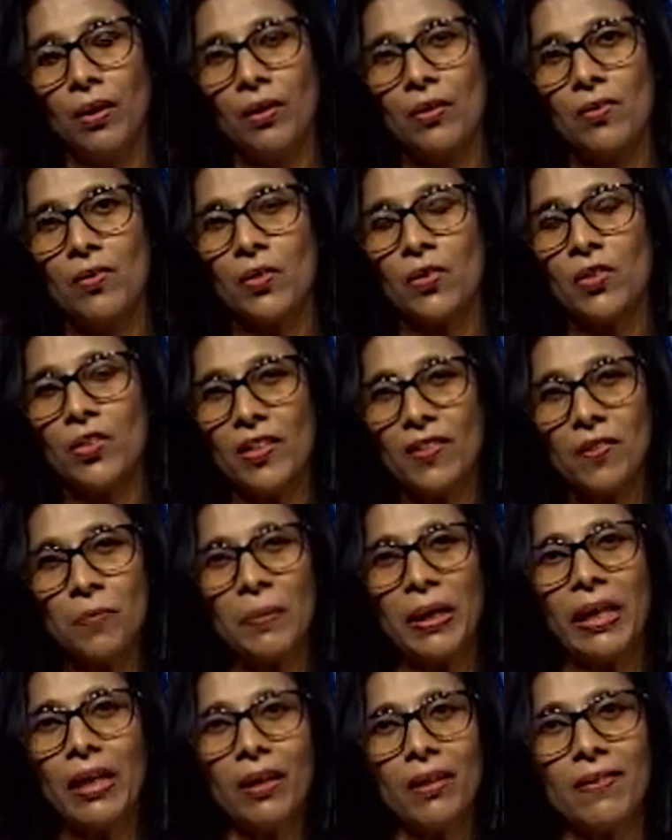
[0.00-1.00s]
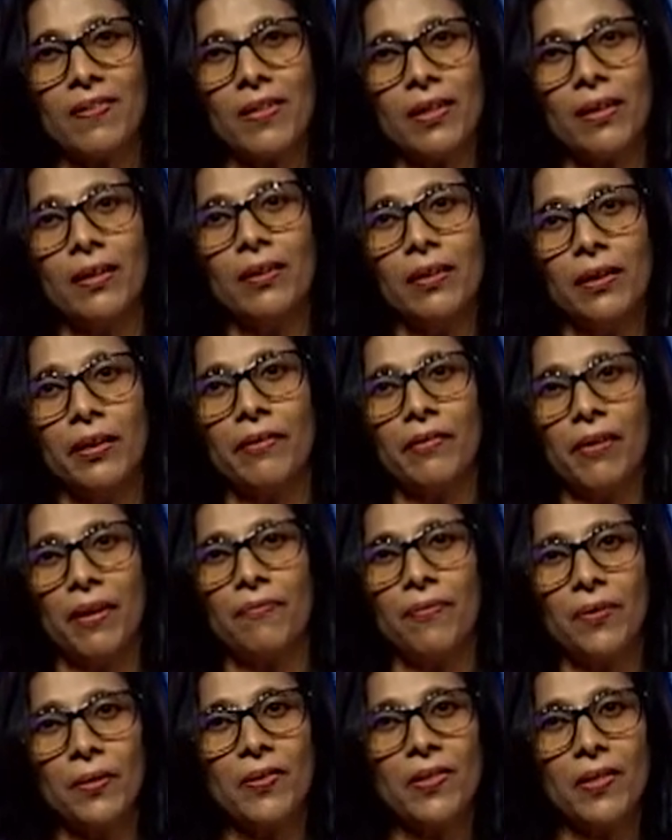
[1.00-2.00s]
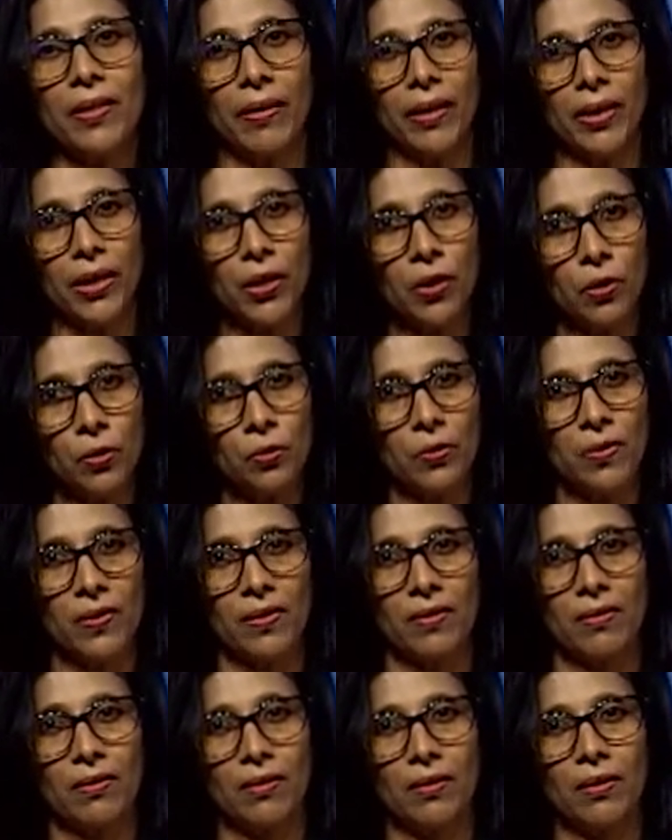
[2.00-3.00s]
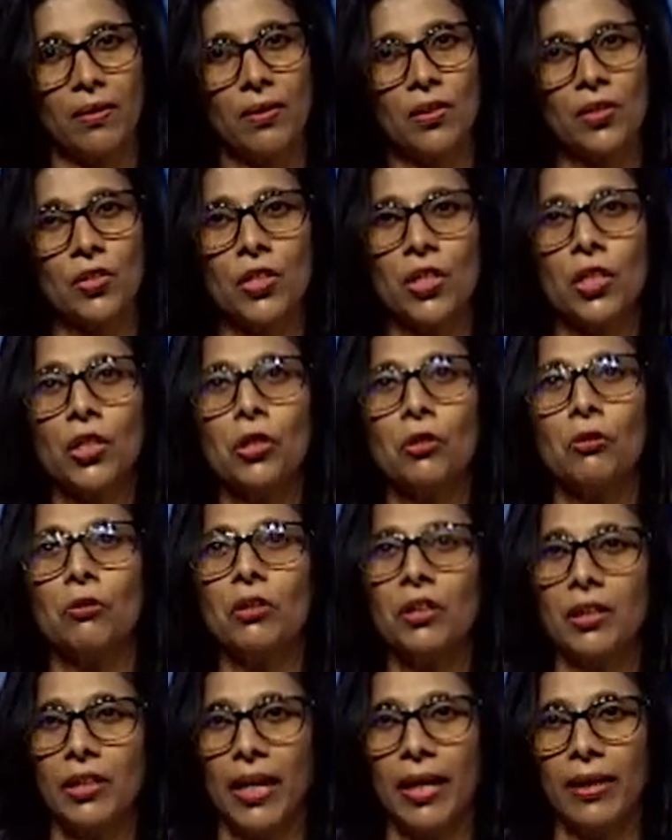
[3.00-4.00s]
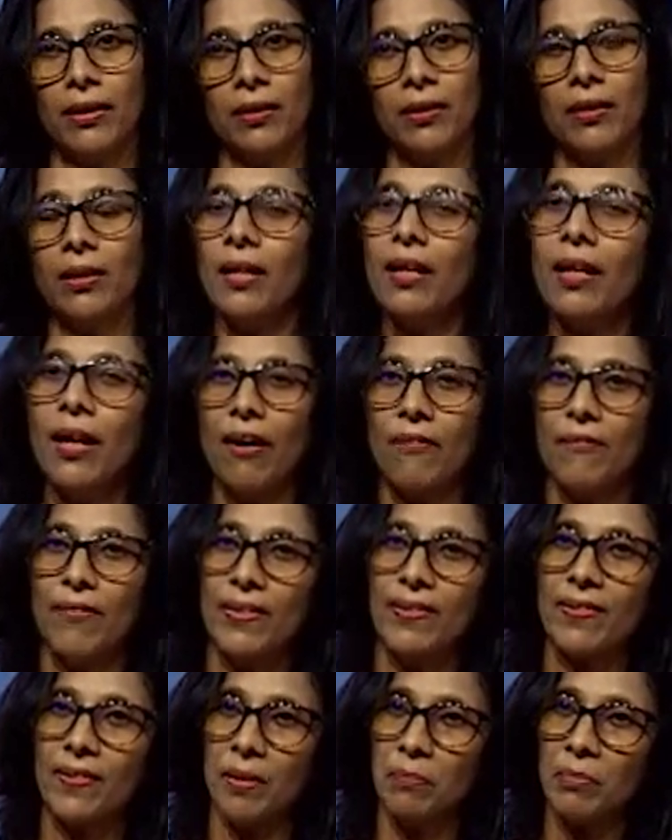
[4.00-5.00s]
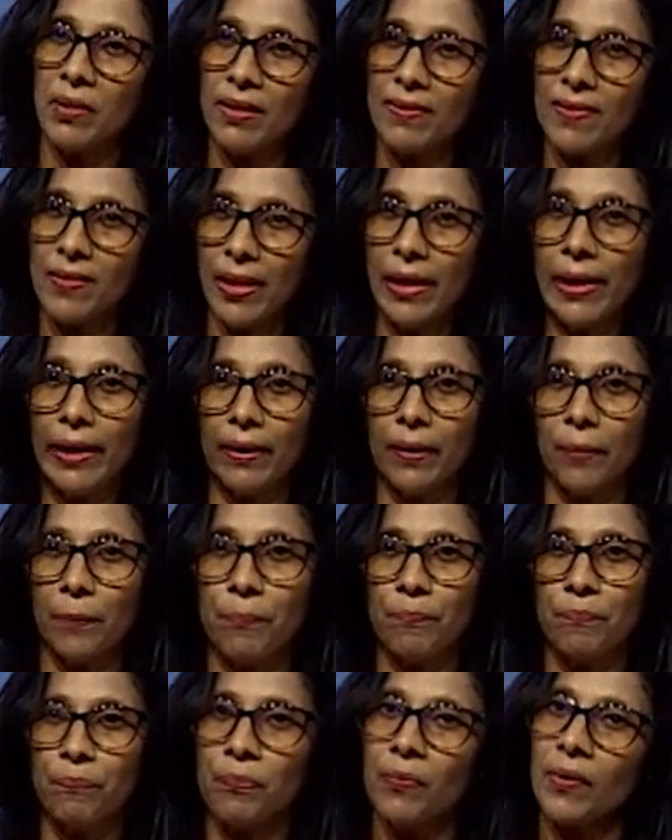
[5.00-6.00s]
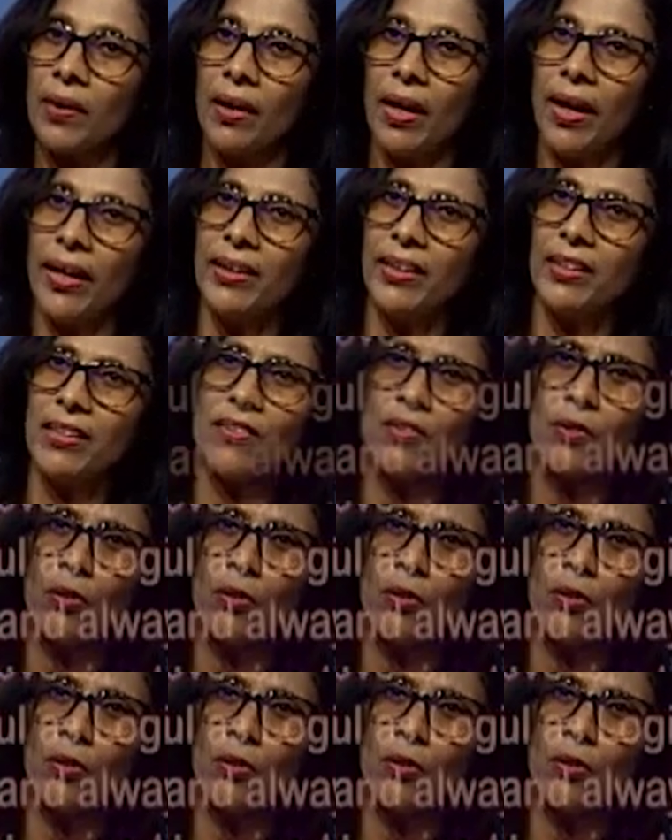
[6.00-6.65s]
So, just because the girl refused the red rose, she thought that love is something silly, and it is